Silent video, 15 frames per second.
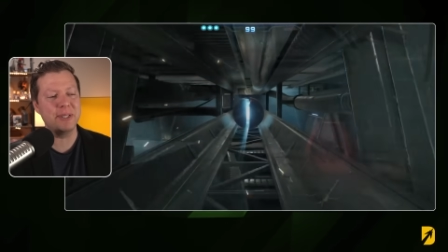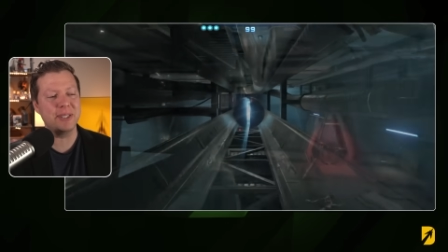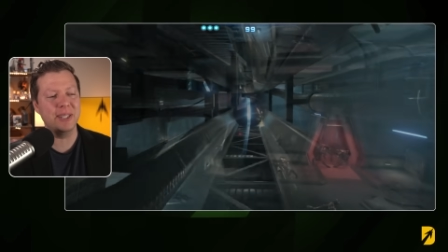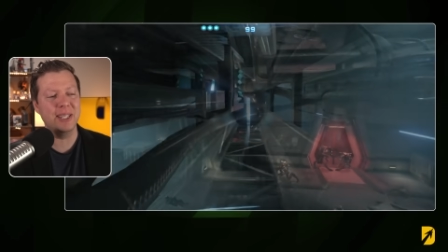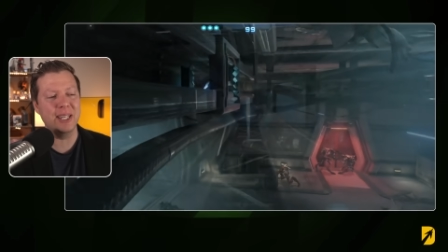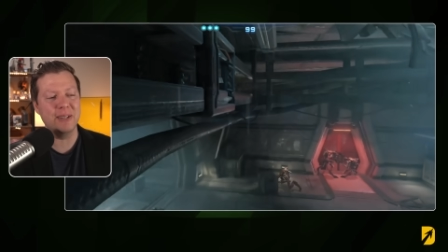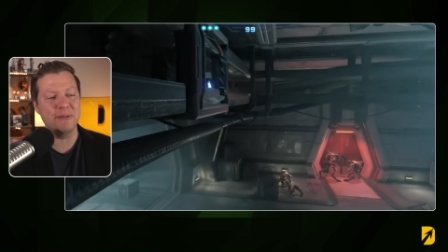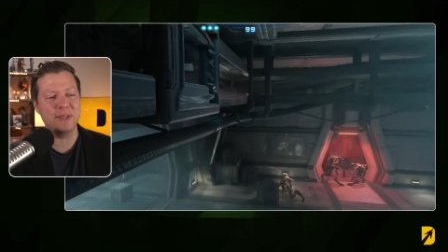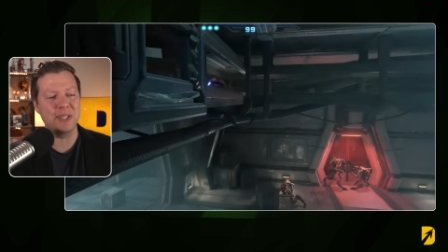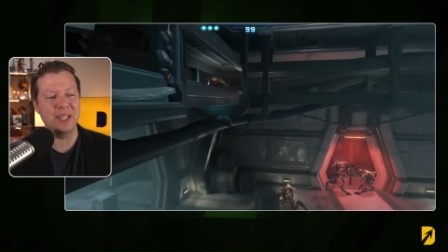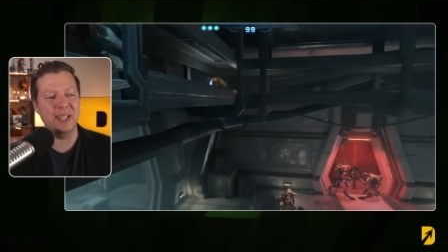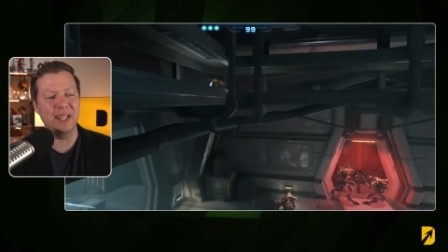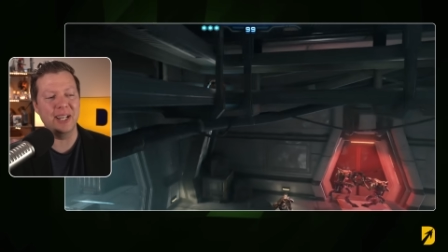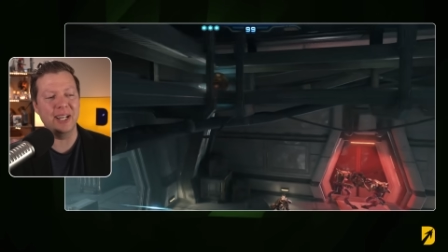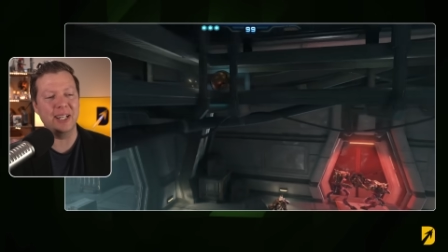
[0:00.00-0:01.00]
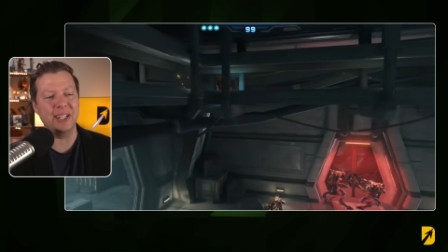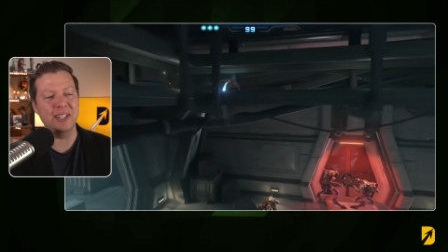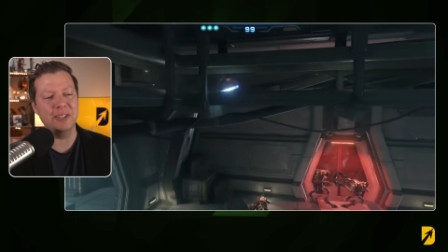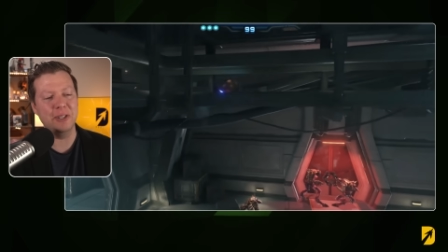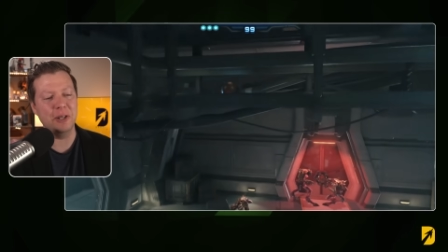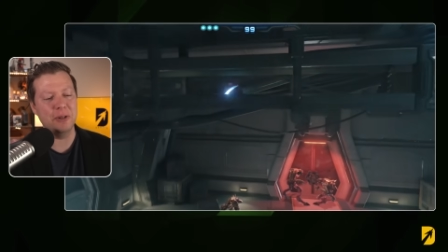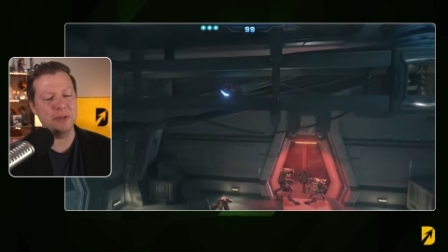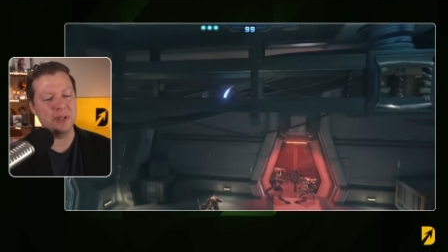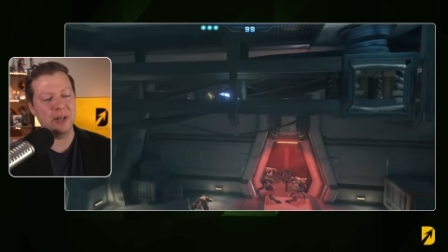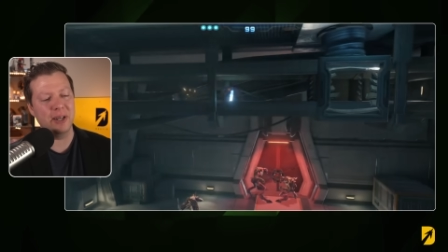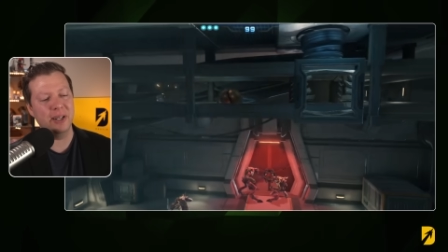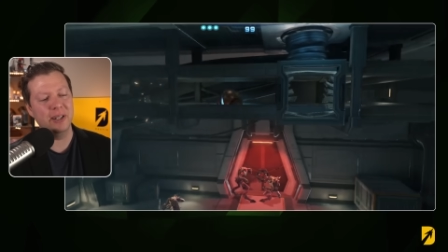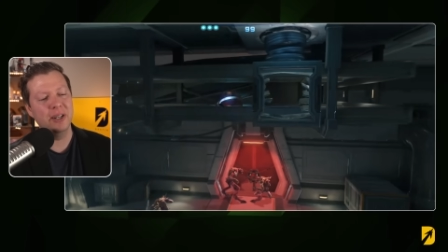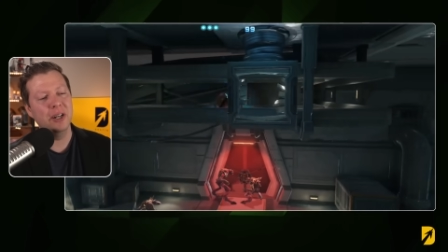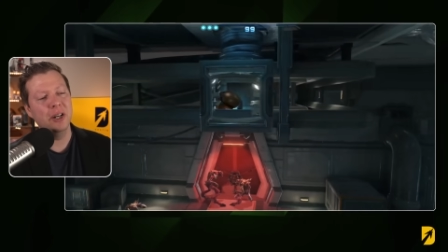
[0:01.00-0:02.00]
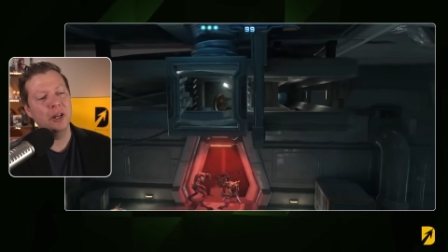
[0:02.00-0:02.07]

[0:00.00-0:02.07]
leaves and uh, continues on